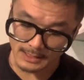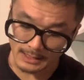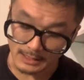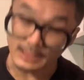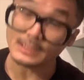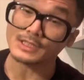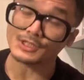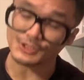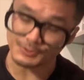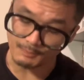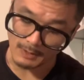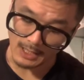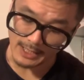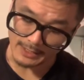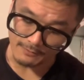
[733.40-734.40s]
this is
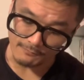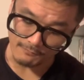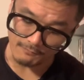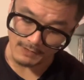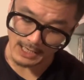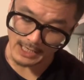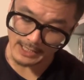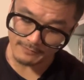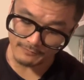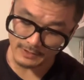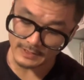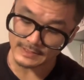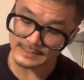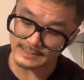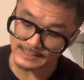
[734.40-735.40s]
Spine
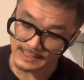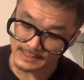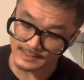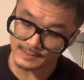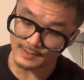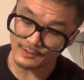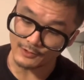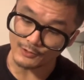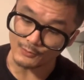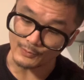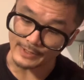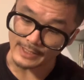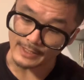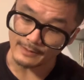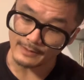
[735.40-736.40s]

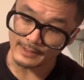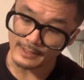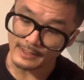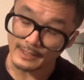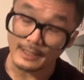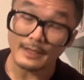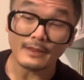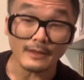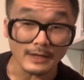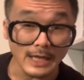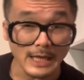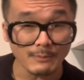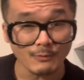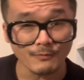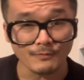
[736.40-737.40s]
563. The
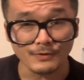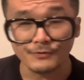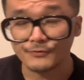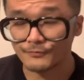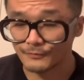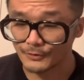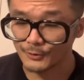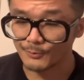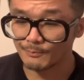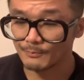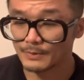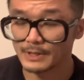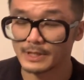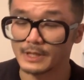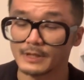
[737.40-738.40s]
name of this film
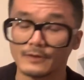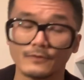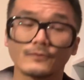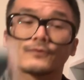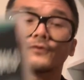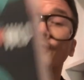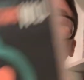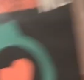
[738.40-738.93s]
is